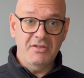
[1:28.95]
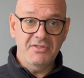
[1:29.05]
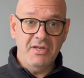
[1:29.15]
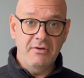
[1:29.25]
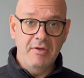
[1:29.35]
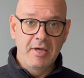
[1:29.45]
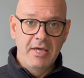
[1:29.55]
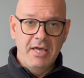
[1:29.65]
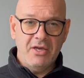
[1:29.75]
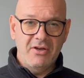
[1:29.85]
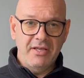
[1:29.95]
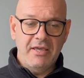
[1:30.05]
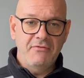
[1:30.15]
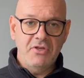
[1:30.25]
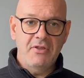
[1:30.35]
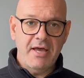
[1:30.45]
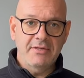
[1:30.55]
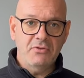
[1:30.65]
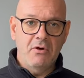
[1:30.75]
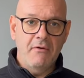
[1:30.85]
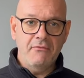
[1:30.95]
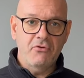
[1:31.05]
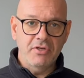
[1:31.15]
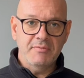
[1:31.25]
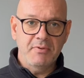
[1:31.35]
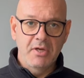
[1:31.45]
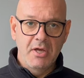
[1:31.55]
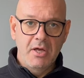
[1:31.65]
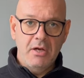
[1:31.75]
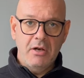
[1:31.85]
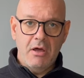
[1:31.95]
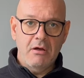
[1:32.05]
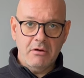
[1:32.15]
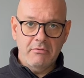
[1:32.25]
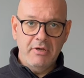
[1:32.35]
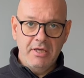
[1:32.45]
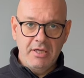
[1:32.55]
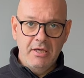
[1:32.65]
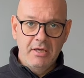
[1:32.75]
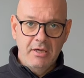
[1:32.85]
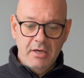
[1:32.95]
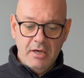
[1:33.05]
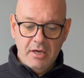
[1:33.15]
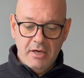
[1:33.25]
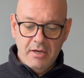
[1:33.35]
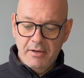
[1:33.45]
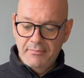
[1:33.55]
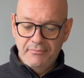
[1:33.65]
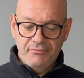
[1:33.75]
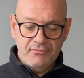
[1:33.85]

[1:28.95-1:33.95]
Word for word: So kind of gives you that sort of crisp lagery um,